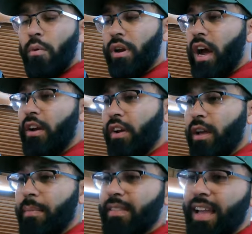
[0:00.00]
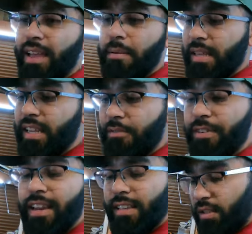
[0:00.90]
I would highly recommend that. It
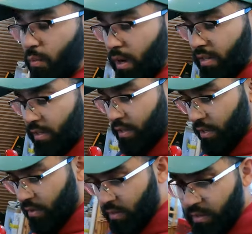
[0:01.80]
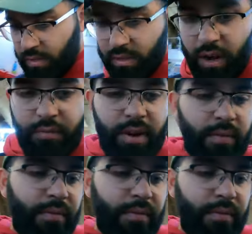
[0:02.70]
definitely is the one to get rid of